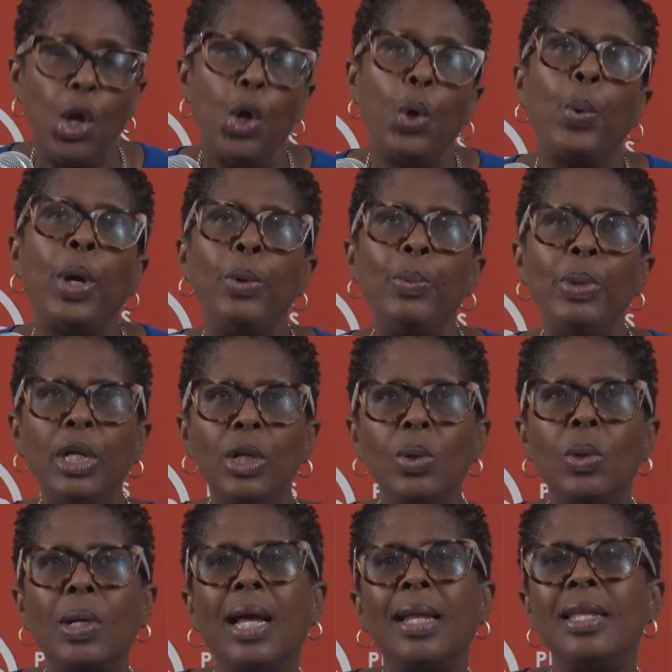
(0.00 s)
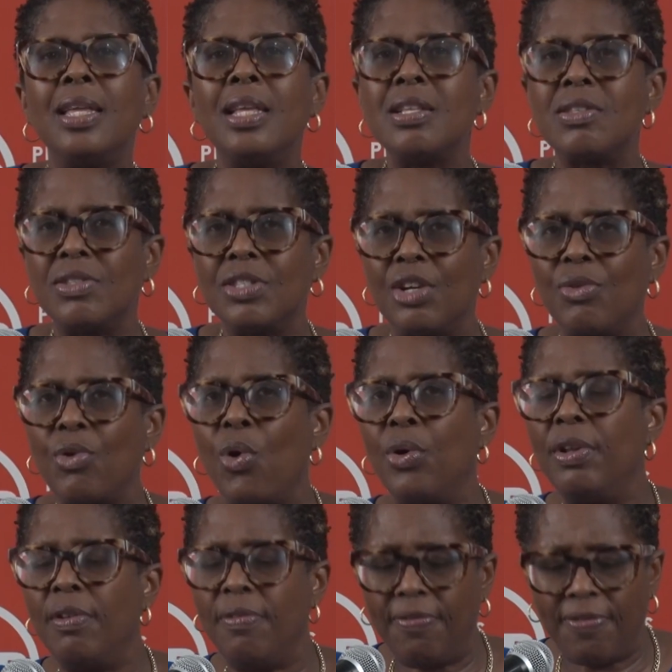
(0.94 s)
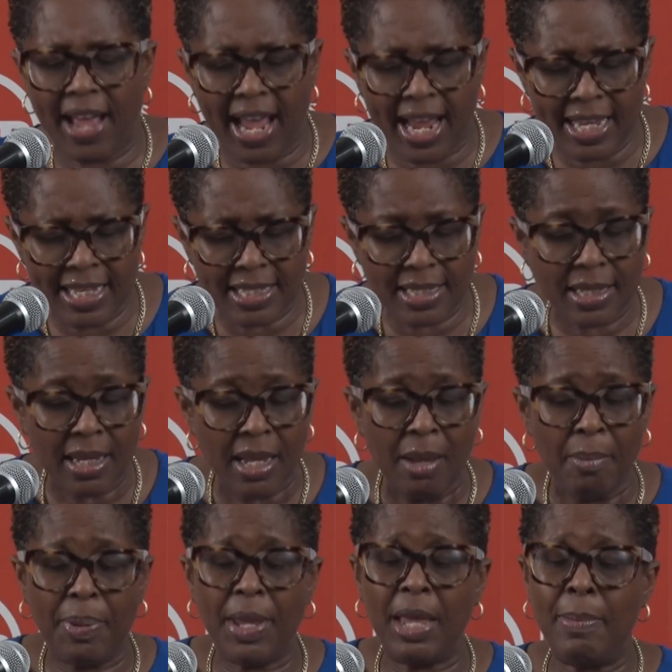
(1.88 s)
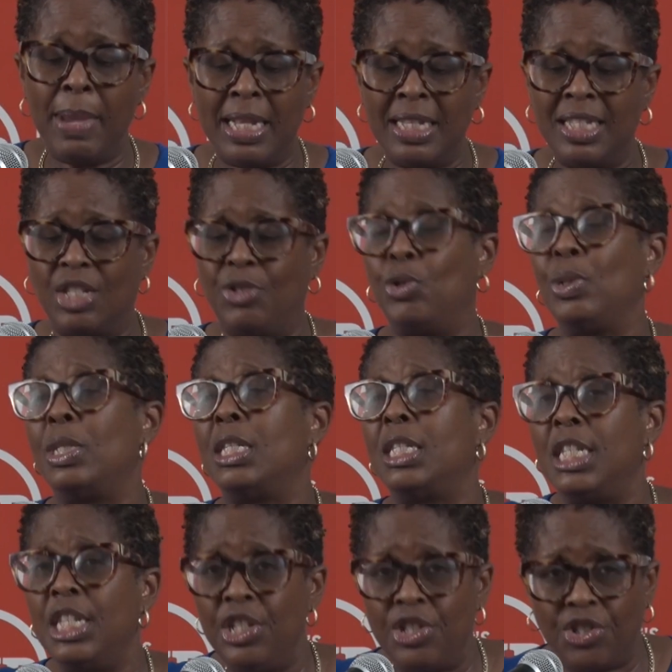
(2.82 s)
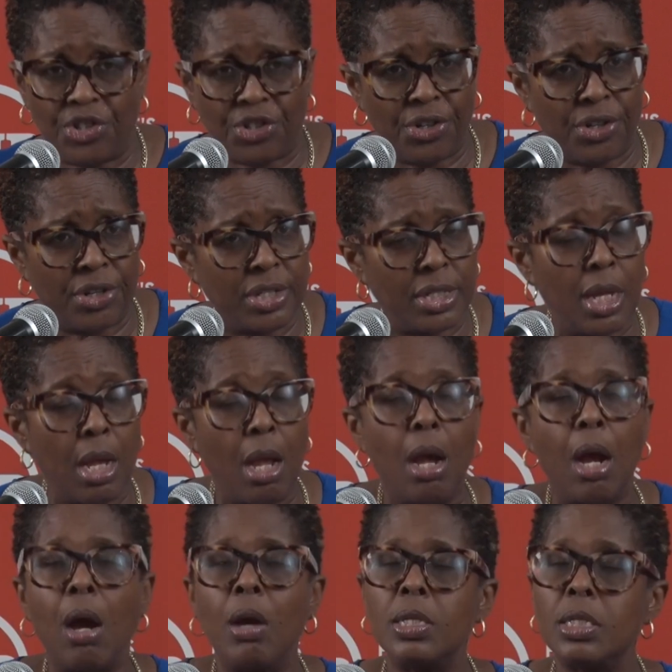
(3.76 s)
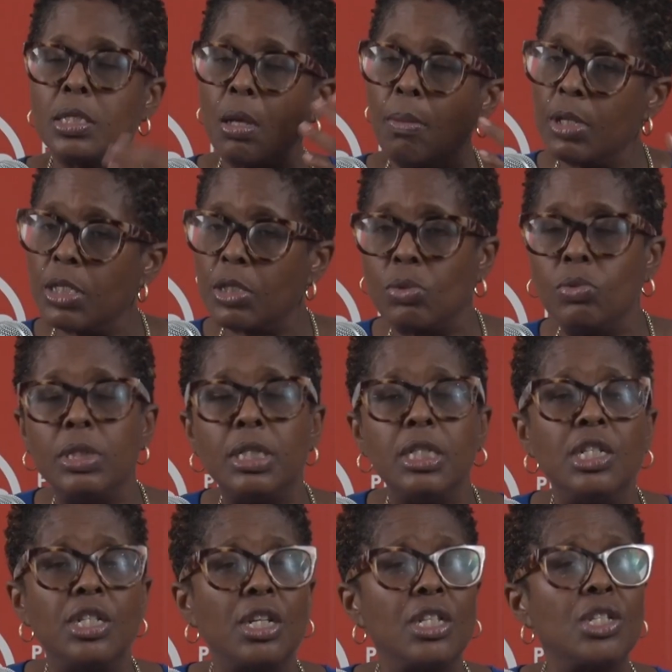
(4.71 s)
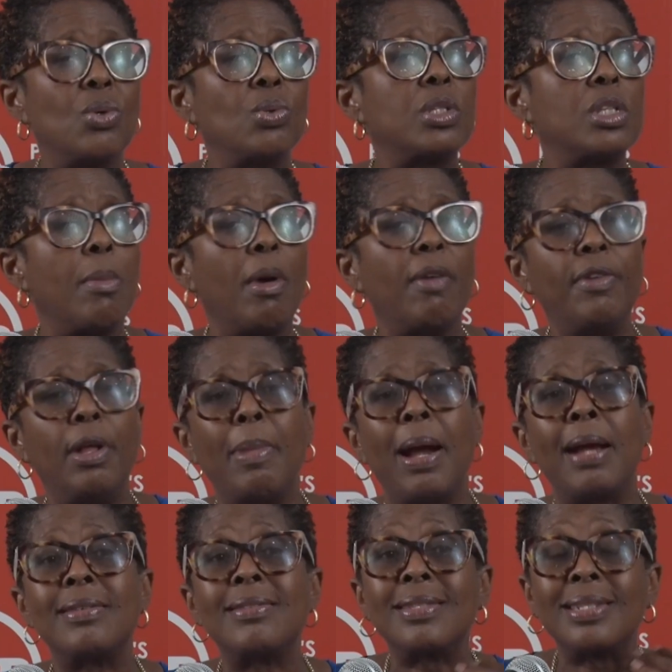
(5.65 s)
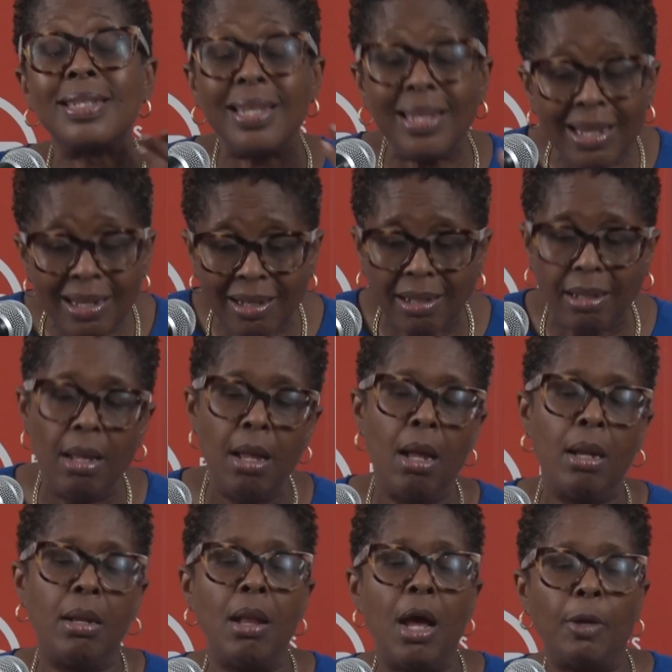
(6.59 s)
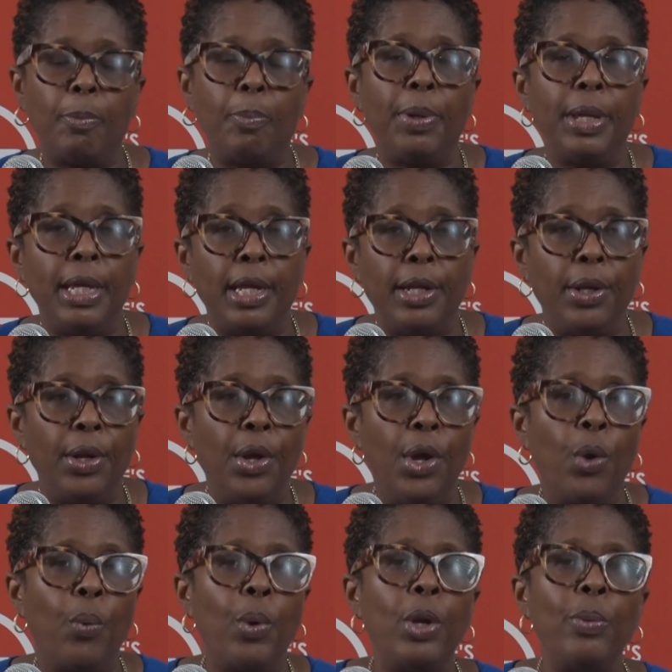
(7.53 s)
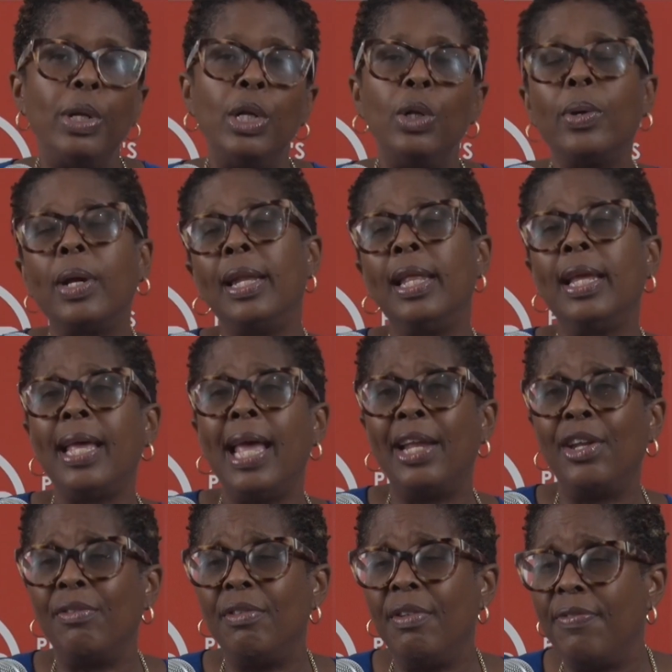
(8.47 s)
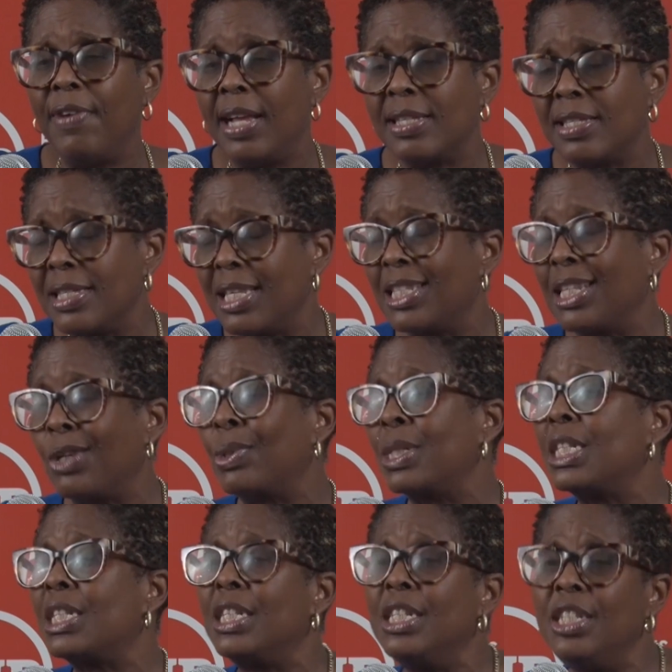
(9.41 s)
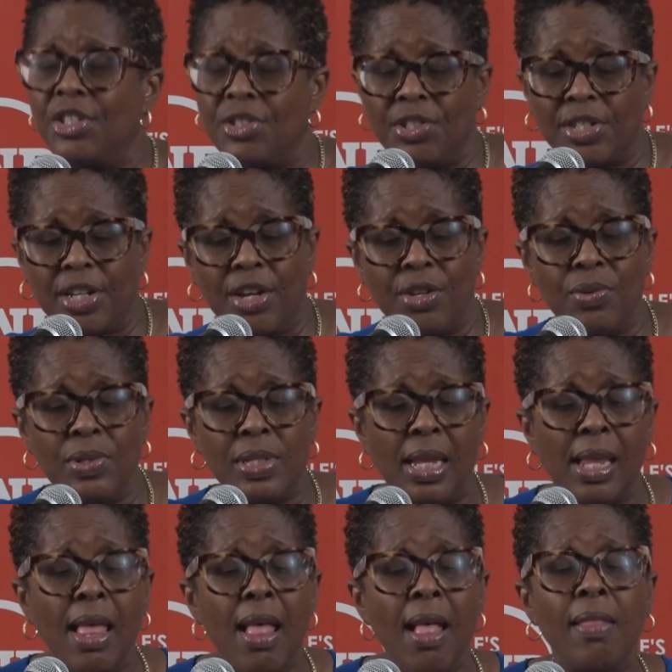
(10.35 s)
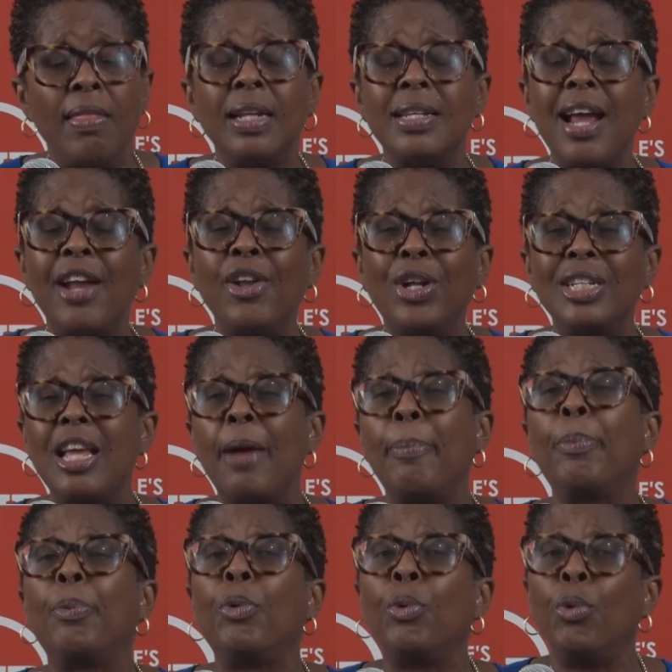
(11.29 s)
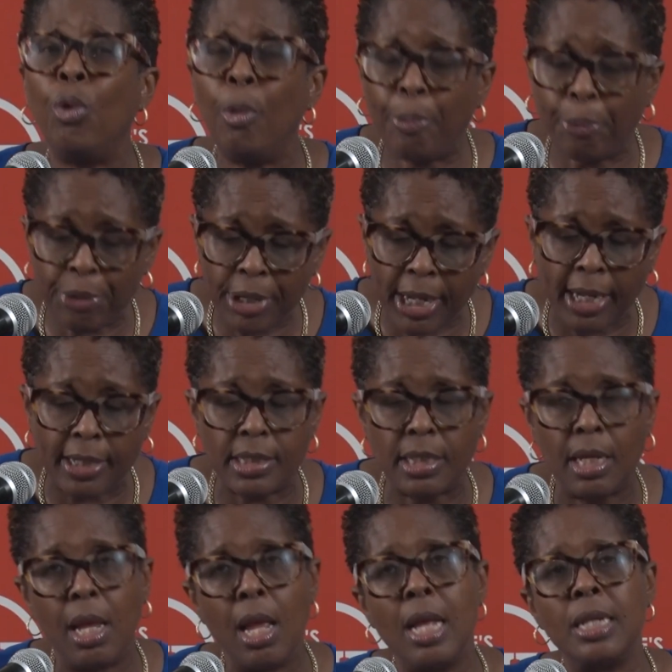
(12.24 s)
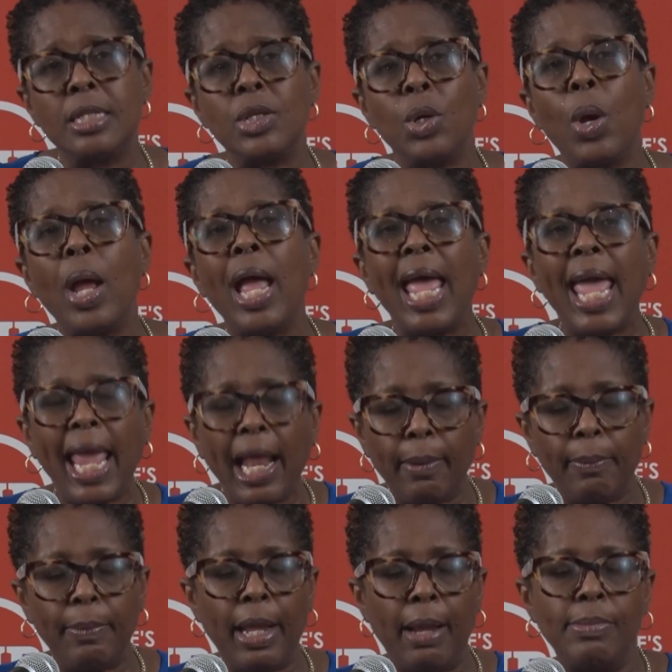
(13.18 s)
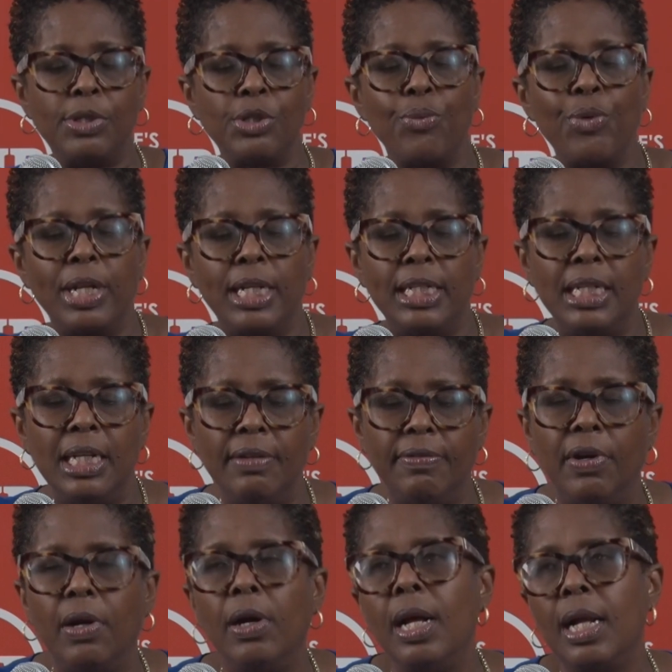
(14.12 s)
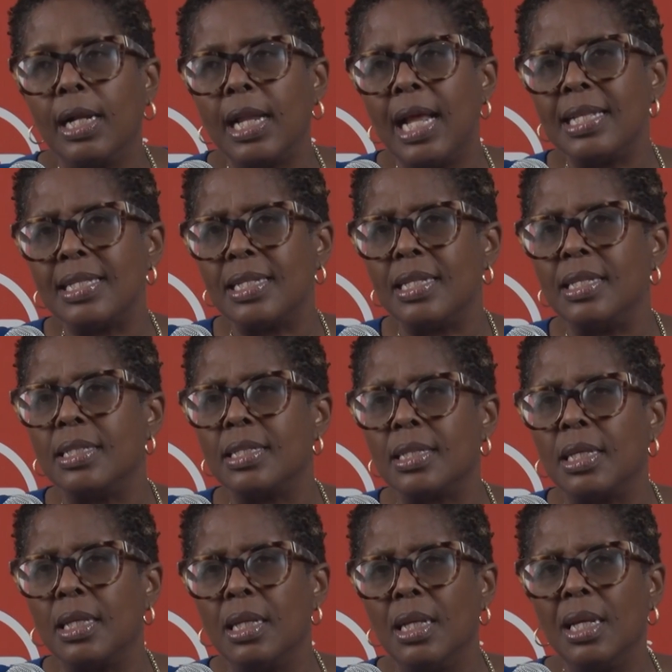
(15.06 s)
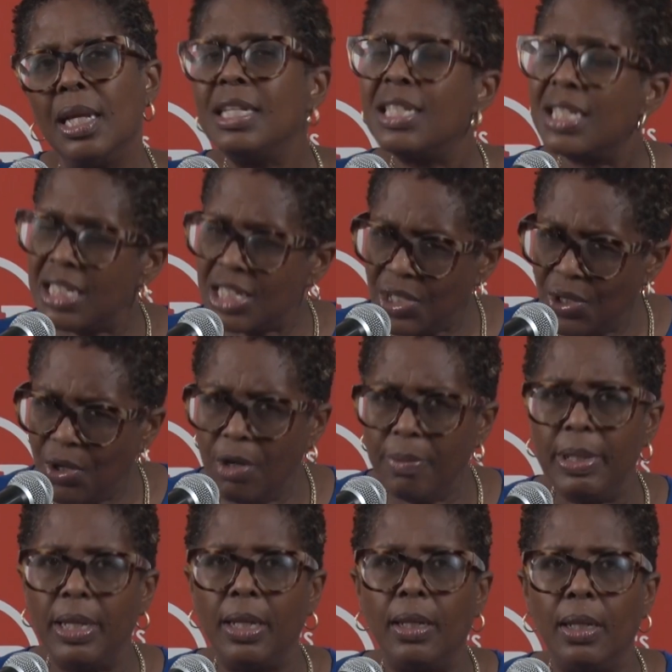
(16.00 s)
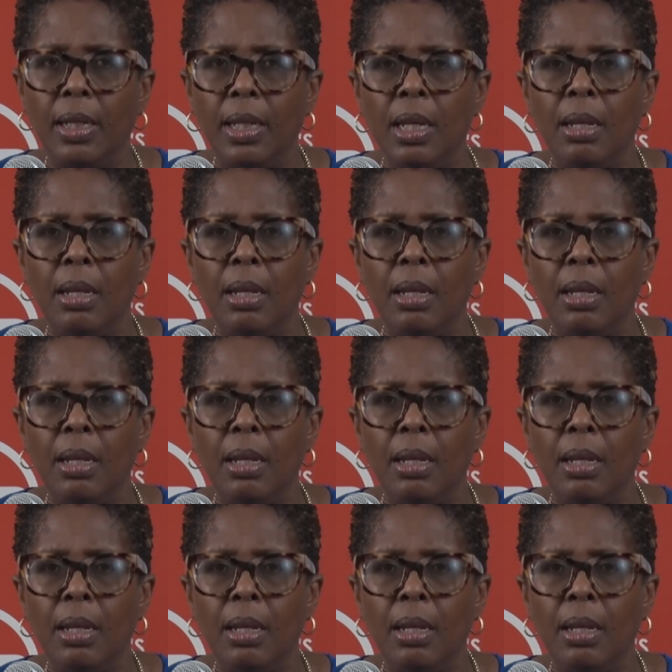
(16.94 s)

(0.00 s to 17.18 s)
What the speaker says: when we look at the issues around the vice payments to teachers or summer school teachers, who some of them are still not paid, when we look at the kind of devices that our teachers are using that are not appropriate to help them to really deliver classes, it's disturbing.